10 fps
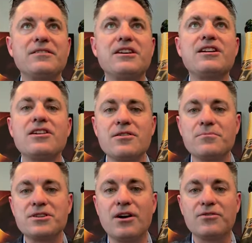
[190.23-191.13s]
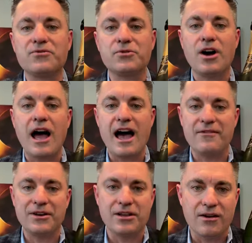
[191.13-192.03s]
kicking themselves for not
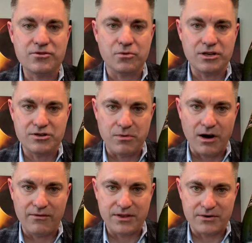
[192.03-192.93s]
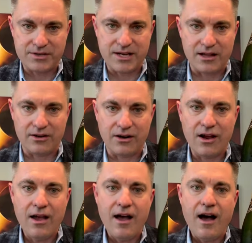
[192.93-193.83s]
having enough 2012 in their cellar.
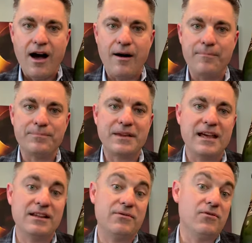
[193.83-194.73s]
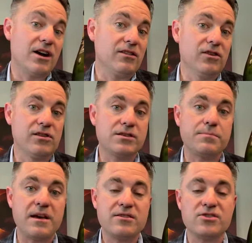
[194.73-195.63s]
And if you've got a little
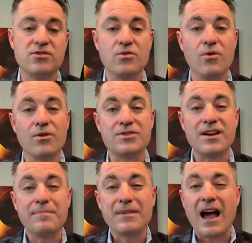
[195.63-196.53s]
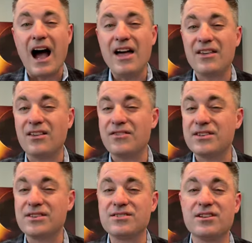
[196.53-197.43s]
space in yours, I think that
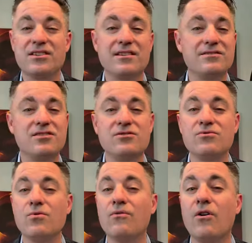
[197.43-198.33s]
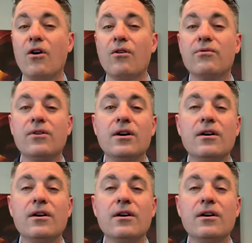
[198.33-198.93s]
this is gonna continue to evolve